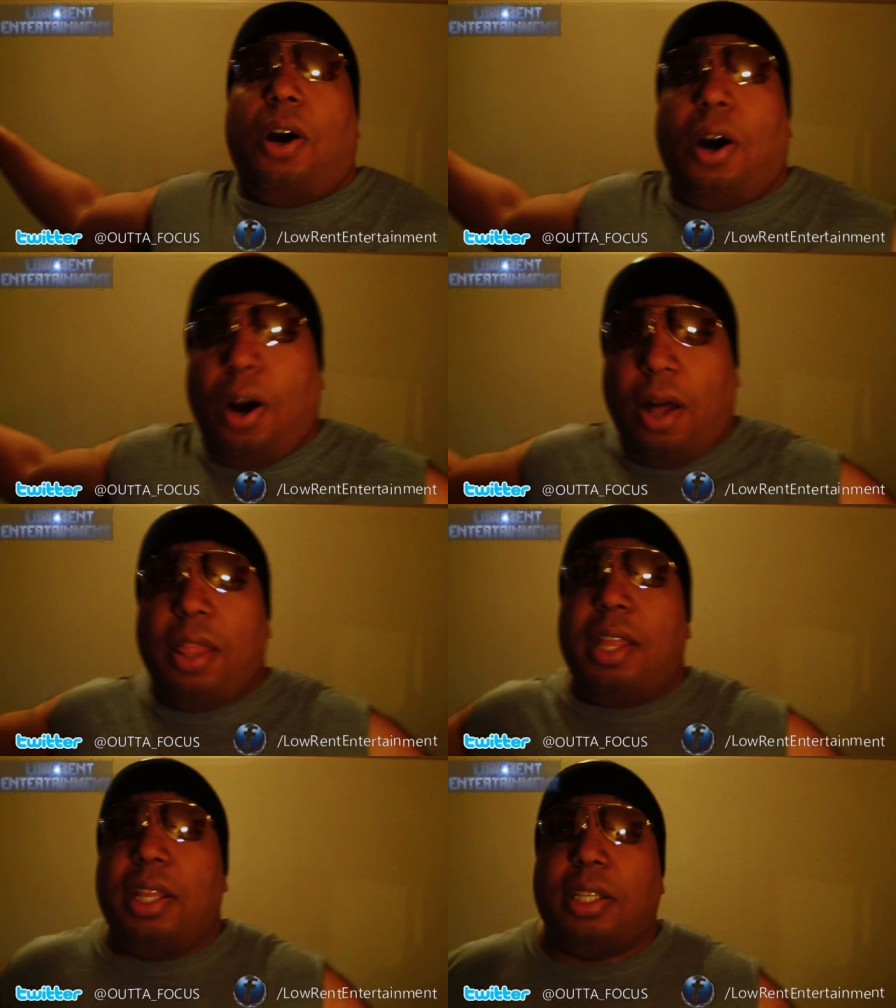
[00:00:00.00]
all
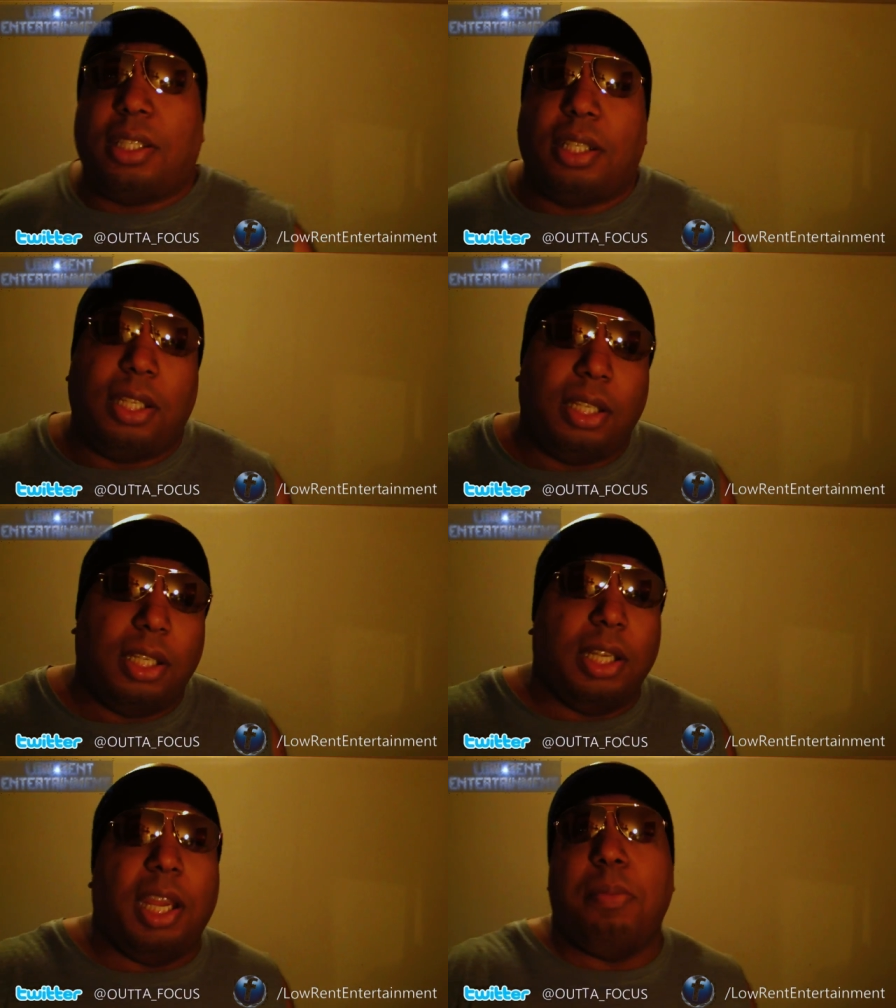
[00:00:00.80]
this
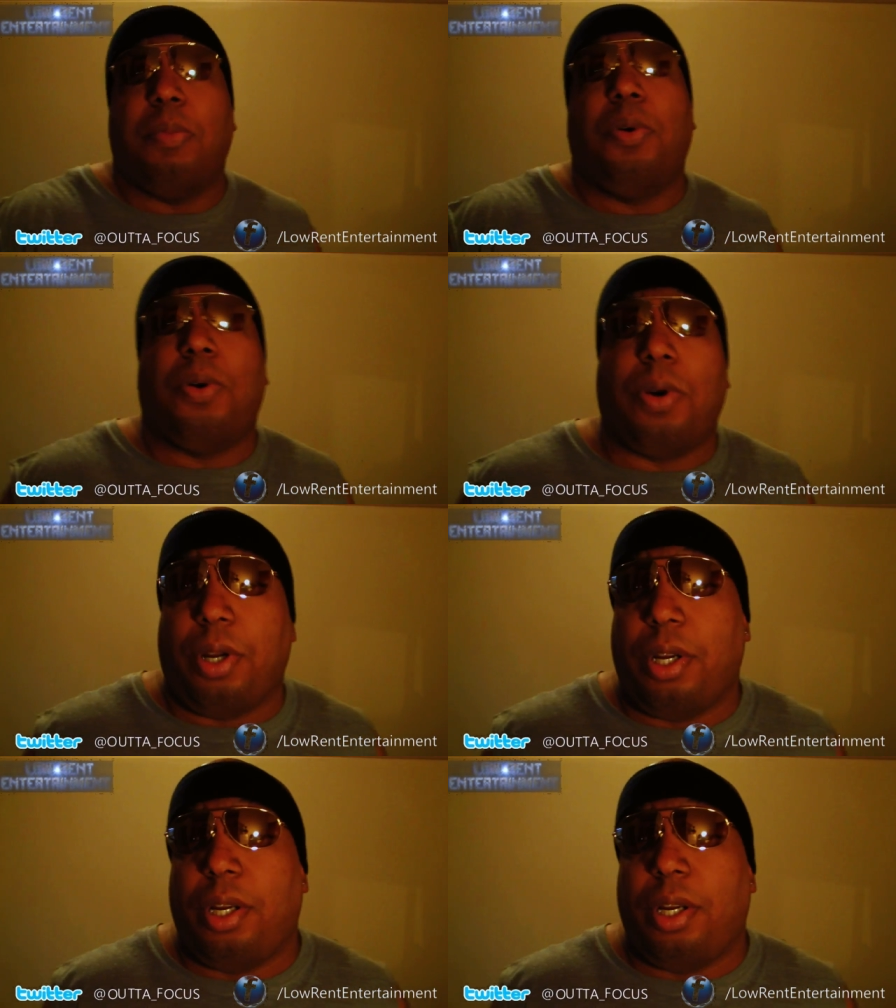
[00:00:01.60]
and more.